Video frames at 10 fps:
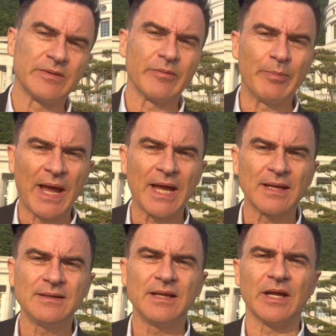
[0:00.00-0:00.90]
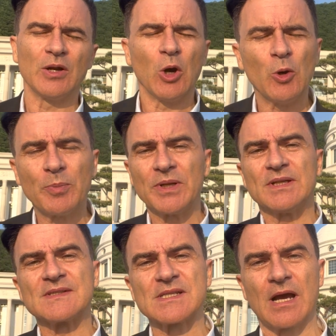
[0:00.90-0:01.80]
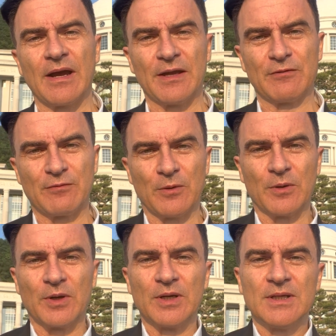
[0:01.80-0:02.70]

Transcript: ban and open the sky for